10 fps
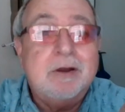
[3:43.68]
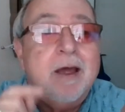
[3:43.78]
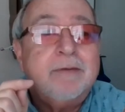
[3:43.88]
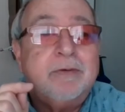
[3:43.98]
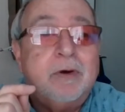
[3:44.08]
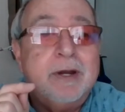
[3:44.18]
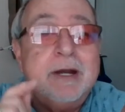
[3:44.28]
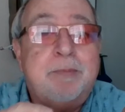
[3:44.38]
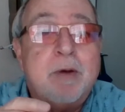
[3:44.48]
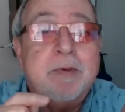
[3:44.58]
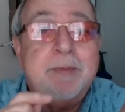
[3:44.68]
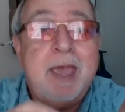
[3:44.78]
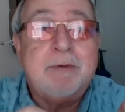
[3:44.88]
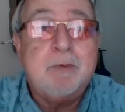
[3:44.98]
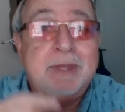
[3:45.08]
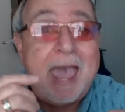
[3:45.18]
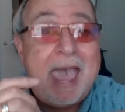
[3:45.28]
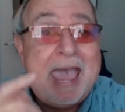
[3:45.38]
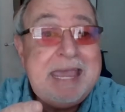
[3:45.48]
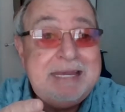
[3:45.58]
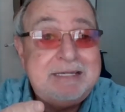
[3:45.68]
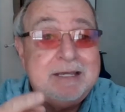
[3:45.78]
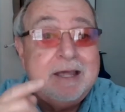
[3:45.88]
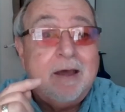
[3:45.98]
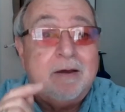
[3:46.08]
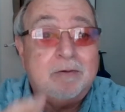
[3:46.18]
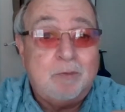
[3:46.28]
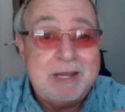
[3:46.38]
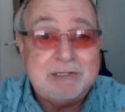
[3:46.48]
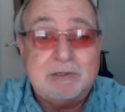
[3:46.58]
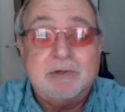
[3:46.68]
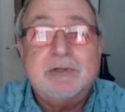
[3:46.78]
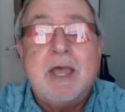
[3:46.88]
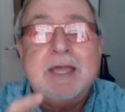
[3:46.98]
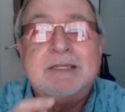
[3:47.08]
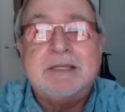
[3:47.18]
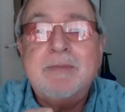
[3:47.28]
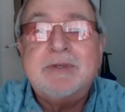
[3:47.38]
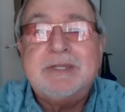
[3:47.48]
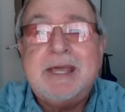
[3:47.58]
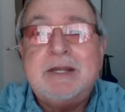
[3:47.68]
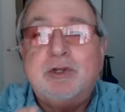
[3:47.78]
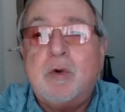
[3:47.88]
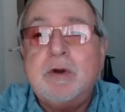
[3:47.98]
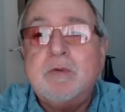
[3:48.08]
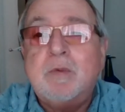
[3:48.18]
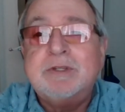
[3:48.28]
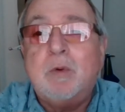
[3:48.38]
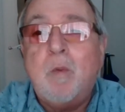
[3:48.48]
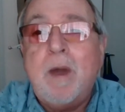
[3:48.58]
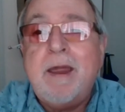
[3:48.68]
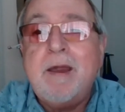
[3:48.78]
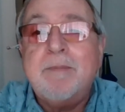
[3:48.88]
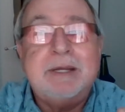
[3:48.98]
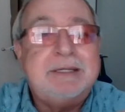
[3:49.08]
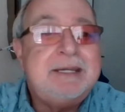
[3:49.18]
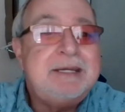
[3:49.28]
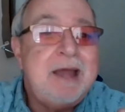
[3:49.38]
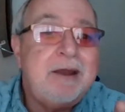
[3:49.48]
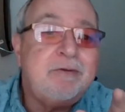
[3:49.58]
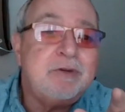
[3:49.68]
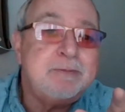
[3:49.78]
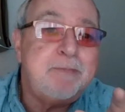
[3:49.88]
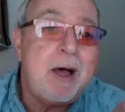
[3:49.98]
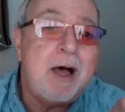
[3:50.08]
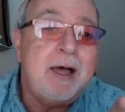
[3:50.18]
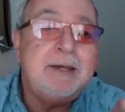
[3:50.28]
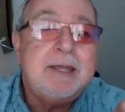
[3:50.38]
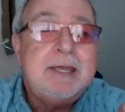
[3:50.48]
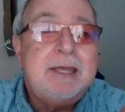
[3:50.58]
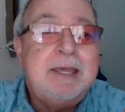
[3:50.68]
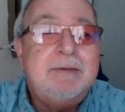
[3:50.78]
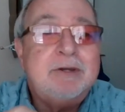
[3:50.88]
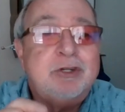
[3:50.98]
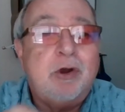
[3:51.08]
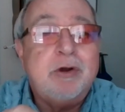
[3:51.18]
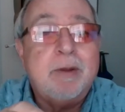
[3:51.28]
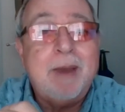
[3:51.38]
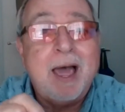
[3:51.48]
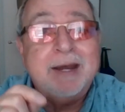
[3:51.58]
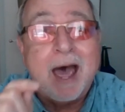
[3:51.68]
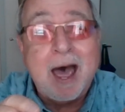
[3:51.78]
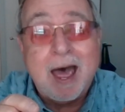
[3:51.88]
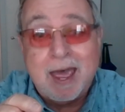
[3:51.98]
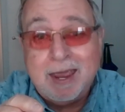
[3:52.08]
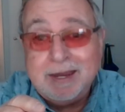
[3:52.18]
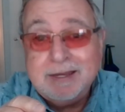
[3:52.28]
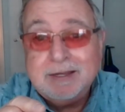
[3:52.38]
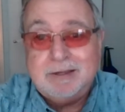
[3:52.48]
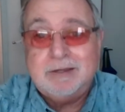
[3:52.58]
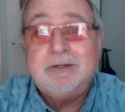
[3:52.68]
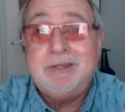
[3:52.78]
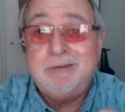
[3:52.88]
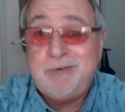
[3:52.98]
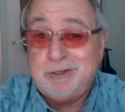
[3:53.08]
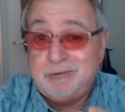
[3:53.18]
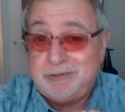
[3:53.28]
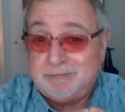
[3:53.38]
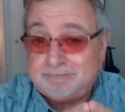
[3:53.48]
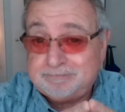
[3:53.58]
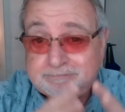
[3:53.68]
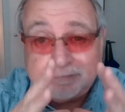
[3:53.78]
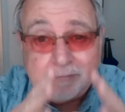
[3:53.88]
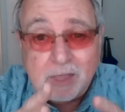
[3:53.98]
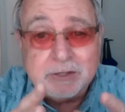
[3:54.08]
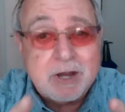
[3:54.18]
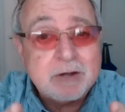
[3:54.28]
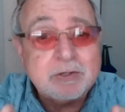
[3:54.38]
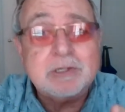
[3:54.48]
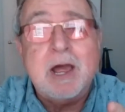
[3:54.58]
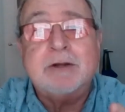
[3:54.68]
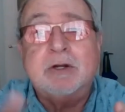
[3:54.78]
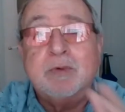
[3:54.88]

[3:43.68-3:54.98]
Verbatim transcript: for inappropriate behavior with 8 wrestlers. Some said Jordan was aware but did not respond, even turned a blind eye to the abuse. The team doctor's locker